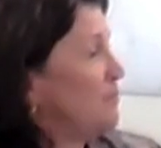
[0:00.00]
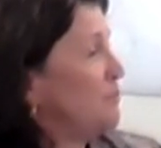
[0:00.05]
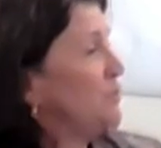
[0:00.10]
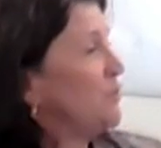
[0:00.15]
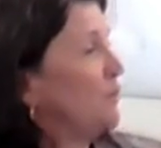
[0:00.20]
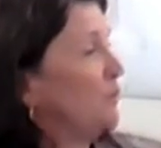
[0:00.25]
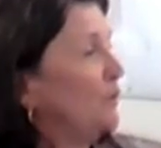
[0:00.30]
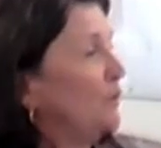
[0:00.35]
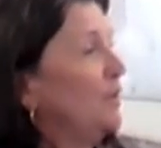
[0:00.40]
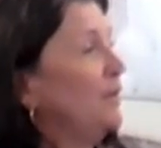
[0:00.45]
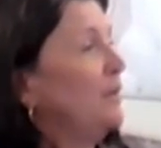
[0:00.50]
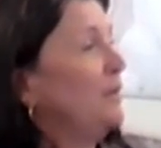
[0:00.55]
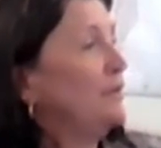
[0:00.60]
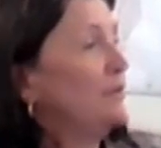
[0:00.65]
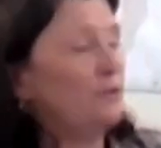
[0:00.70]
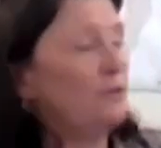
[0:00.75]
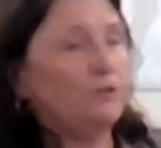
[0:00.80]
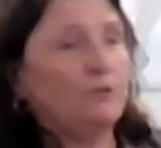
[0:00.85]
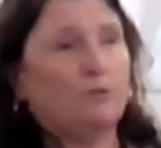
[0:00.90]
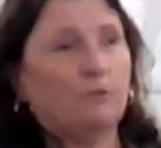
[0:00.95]
So
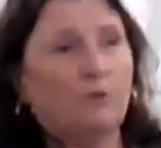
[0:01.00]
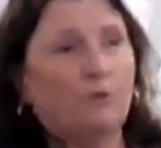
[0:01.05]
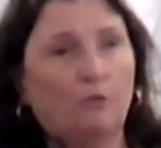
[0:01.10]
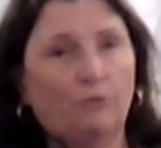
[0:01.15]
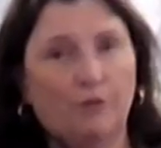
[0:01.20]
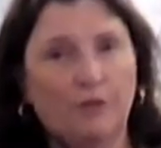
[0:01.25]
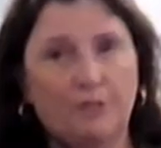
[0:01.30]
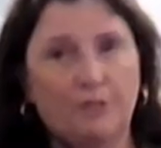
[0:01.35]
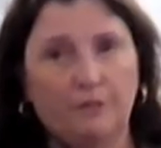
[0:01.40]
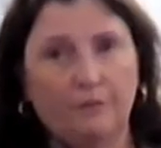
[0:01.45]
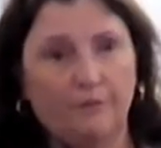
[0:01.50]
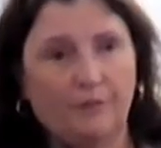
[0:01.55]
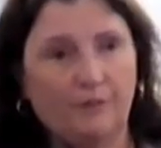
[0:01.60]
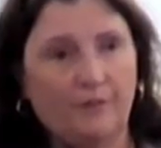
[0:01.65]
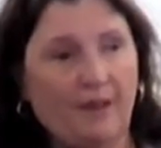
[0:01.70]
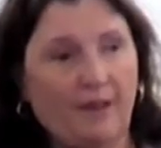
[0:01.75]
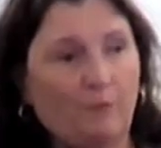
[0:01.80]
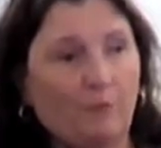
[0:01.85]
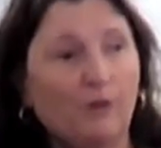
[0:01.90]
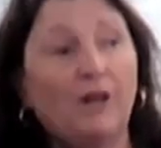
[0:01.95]
there's a real reason for that.